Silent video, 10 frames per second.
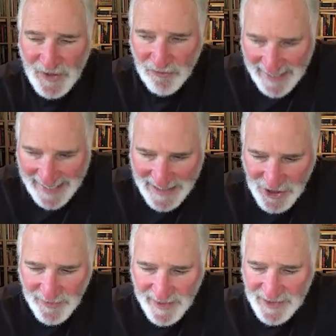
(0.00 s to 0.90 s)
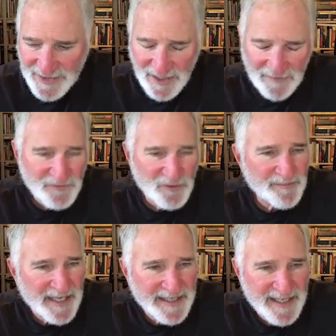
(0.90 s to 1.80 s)
graduates of Fort
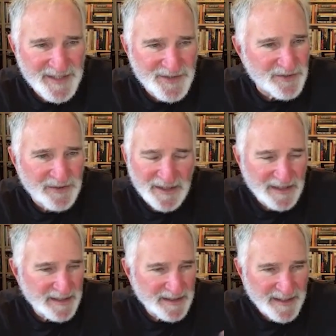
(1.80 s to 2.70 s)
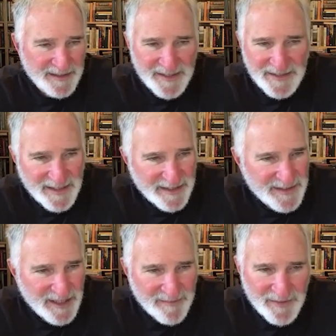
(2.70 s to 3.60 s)
Bragg High School, and they
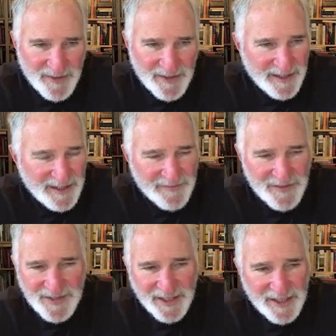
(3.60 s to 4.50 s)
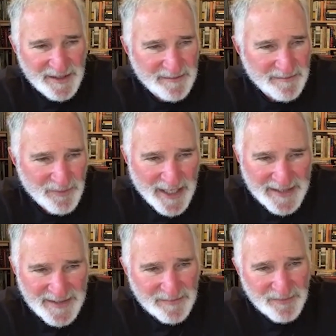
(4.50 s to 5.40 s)
tell me they never studied
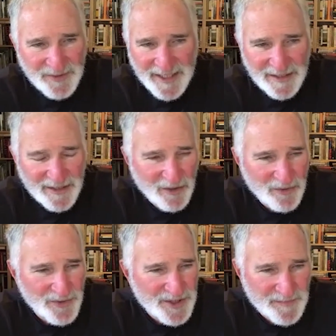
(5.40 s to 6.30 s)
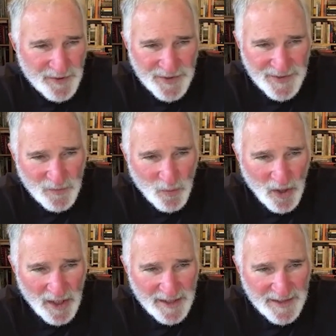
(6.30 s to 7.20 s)
Braxton. They didn't know who this person
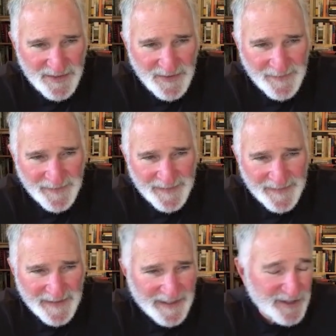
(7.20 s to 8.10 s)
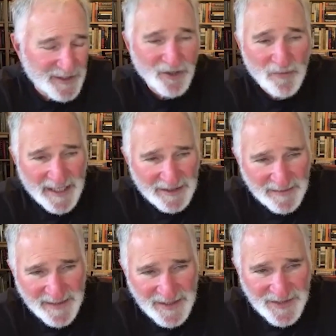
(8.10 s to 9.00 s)
was. They didn't know about
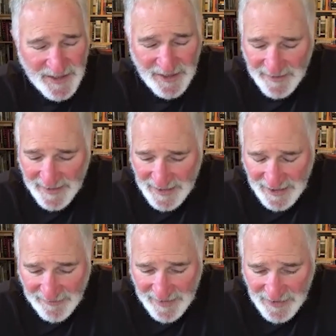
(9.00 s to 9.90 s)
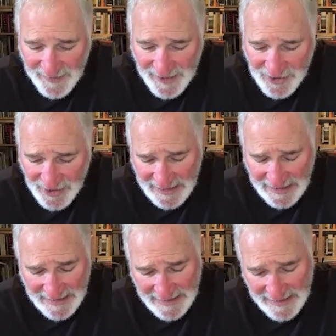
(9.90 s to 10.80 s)
the Mendocino Indian Reservation.
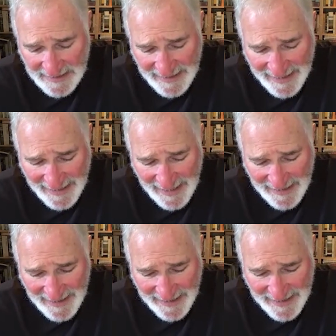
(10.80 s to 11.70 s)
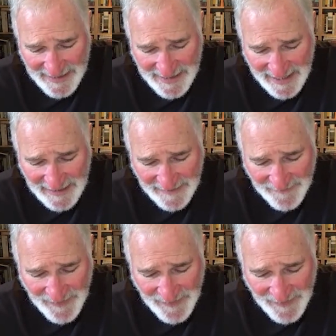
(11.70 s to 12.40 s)
And I guess that